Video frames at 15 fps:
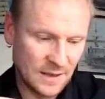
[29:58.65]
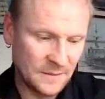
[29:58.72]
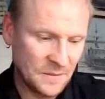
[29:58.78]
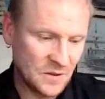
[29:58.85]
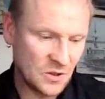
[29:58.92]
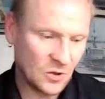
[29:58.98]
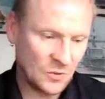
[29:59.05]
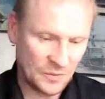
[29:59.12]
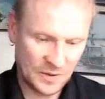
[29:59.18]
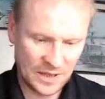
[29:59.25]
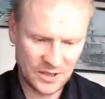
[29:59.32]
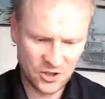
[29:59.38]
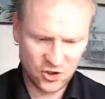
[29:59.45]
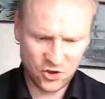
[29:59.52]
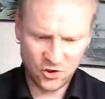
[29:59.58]
So
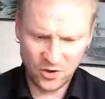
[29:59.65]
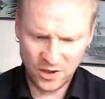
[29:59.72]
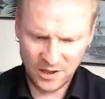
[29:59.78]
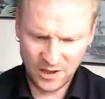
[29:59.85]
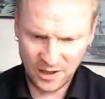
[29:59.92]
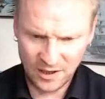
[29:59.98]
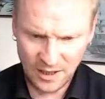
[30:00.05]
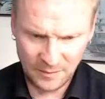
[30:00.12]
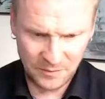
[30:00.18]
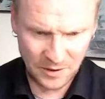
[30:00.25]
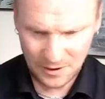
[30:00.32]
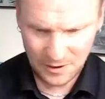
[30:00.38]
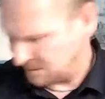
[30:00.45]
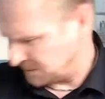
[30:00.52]
let's try the adapter